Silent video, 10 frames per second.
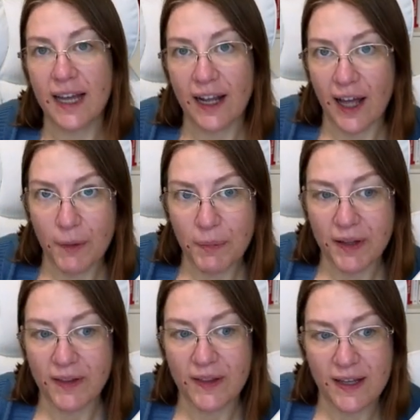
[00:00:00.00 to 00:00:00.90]
up
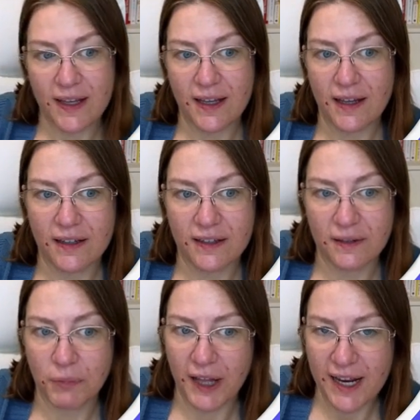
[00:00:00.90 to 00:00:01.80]
the
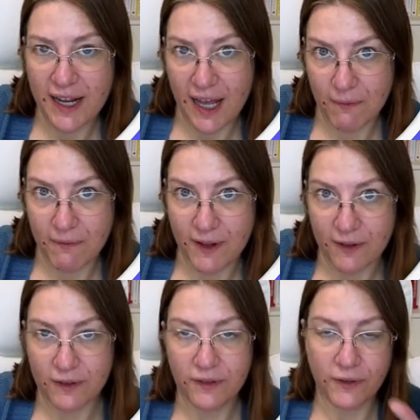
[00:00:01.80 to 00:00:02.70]
display name
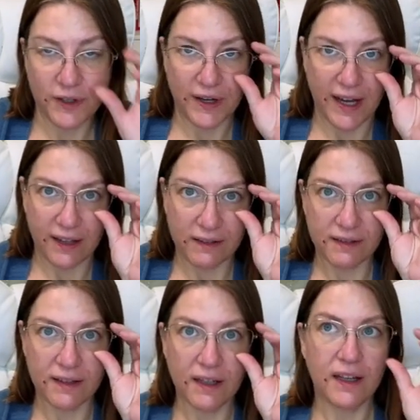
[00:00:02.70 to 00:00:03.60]
field for you guys
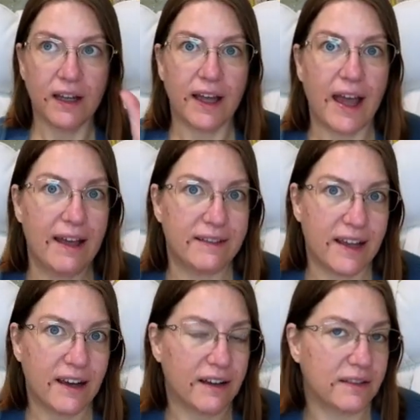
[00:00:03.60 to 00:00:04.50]
as a
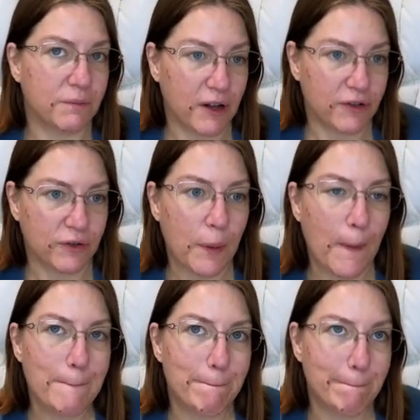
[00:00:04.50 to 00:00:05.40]
custom module.
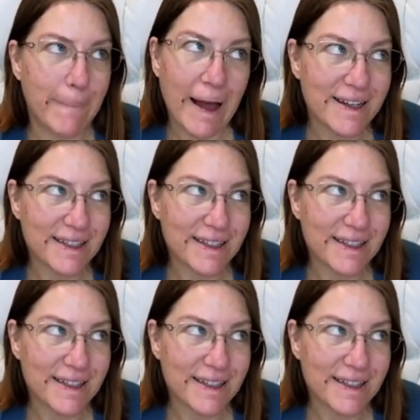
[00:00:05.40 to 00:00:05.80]
But